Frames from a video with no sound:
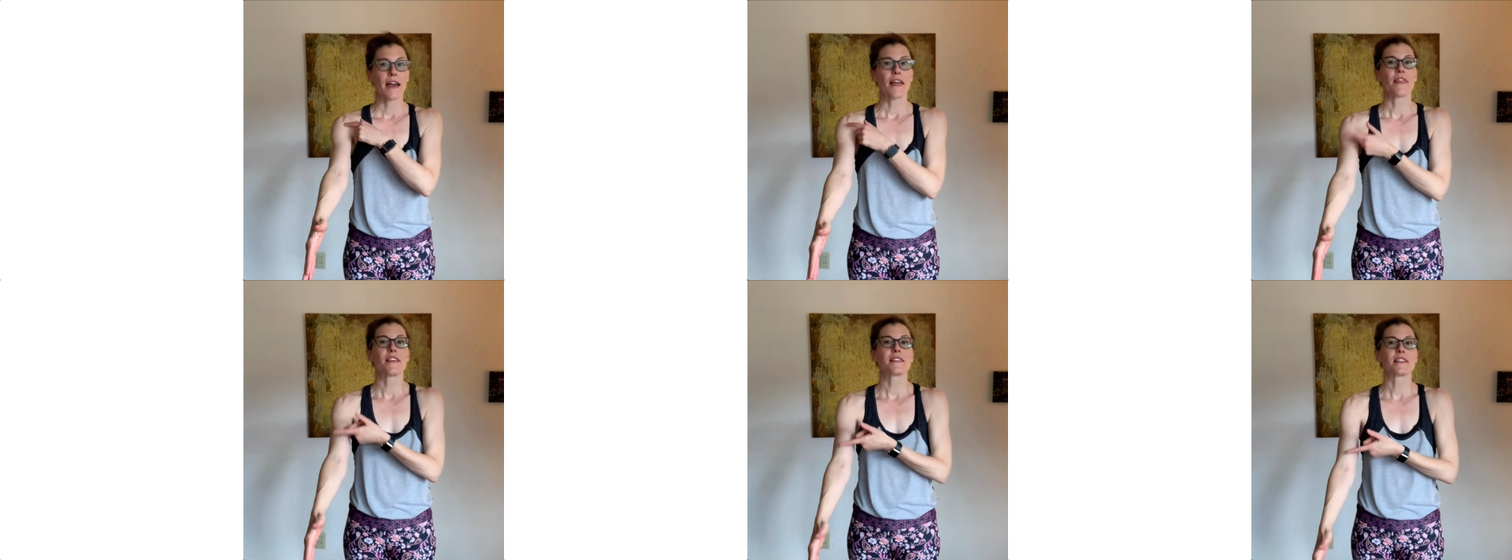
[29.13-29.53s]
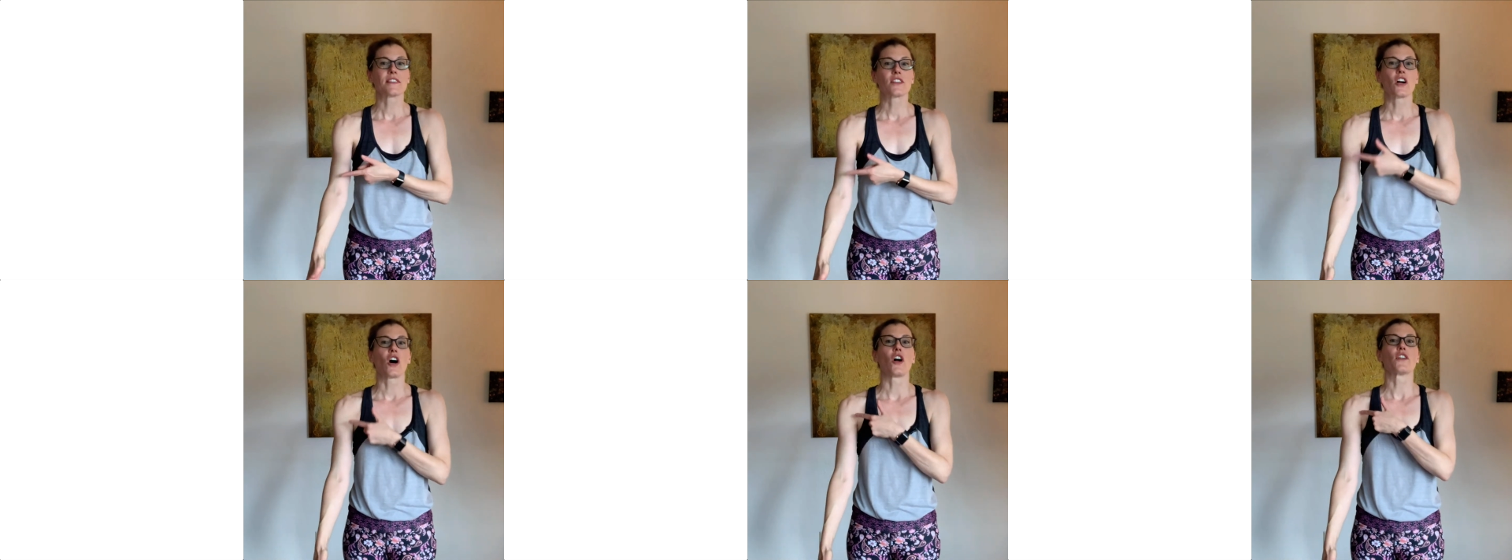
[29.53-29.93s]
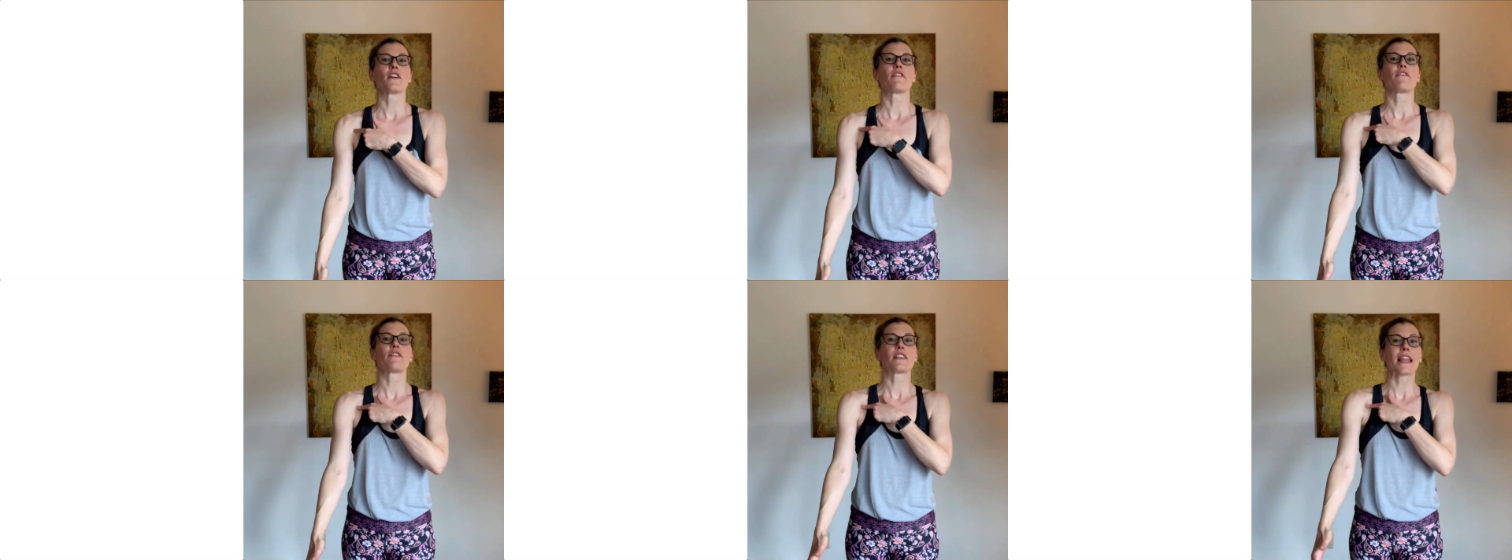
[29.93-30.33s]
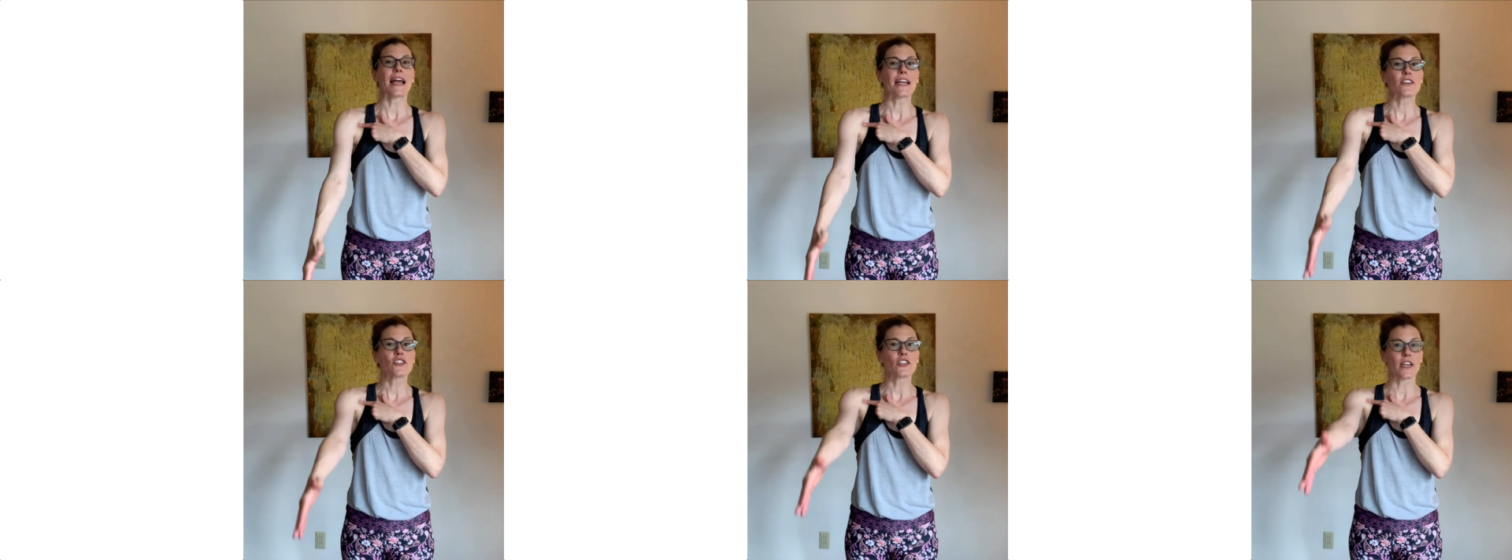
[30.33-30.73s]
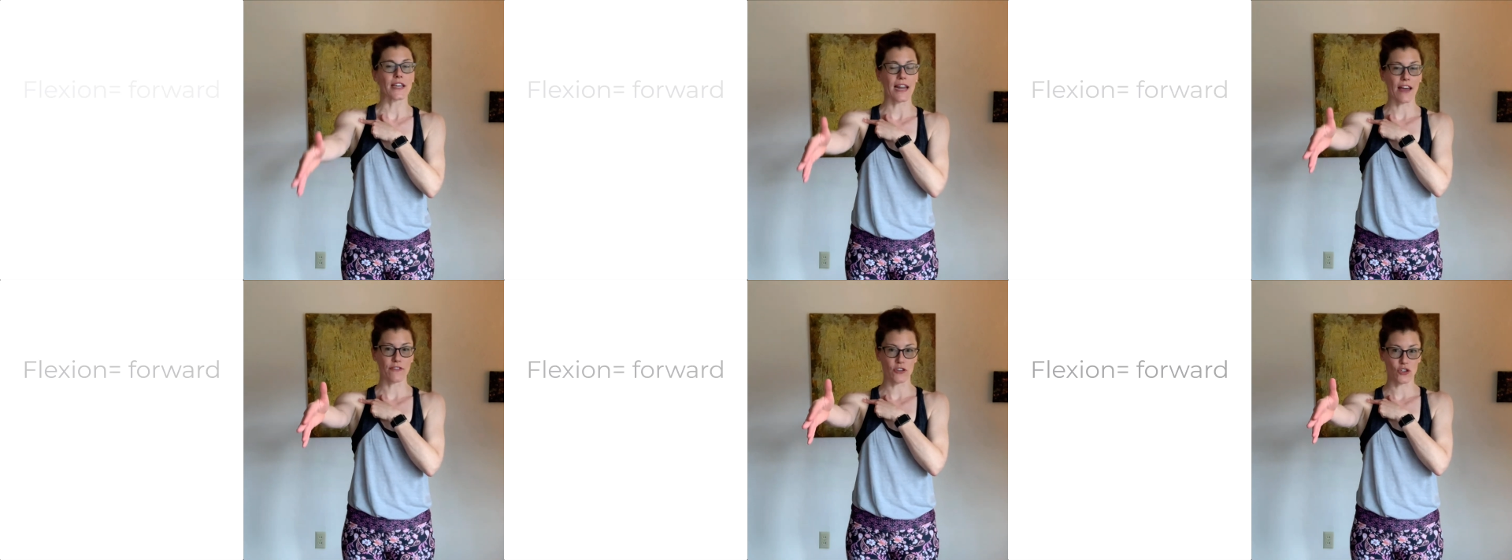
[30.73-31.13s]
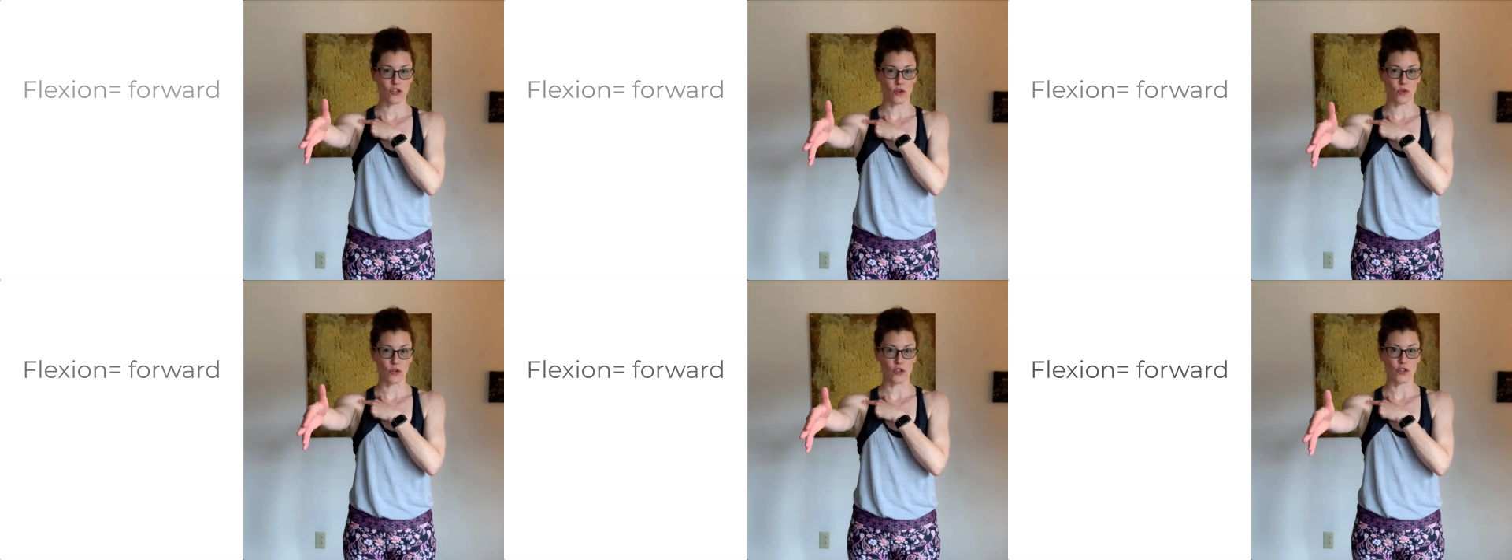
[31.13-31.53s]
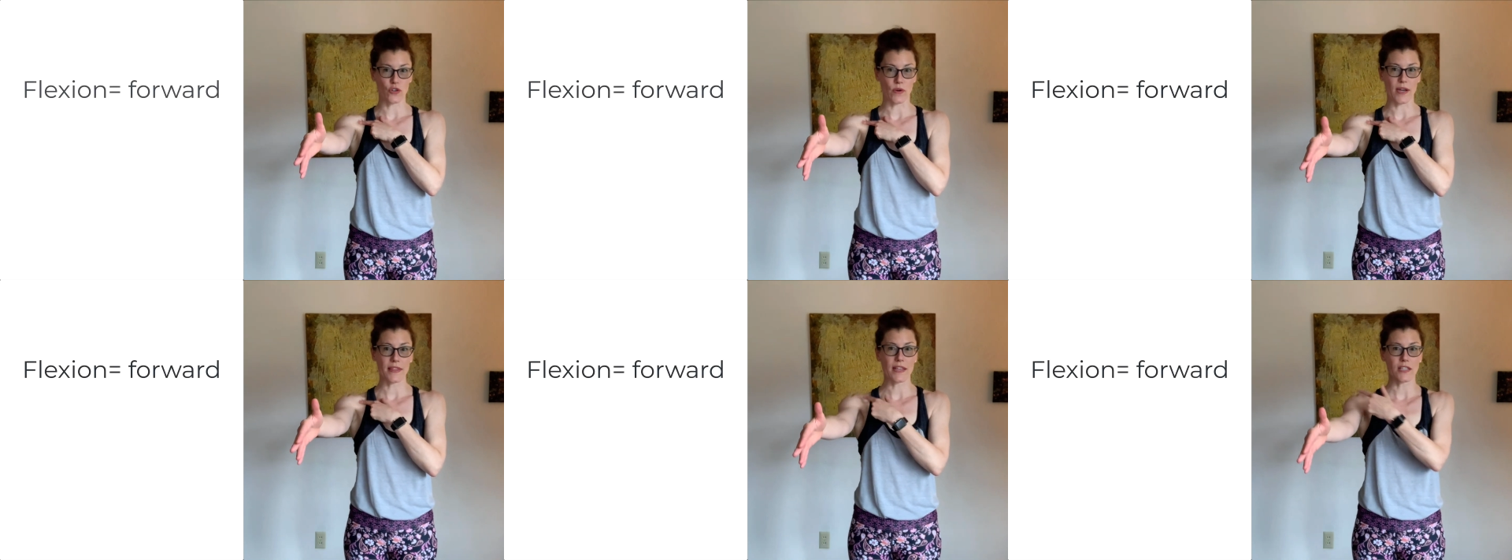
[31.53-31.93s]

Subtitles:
this is called flexion at the shoulder joint.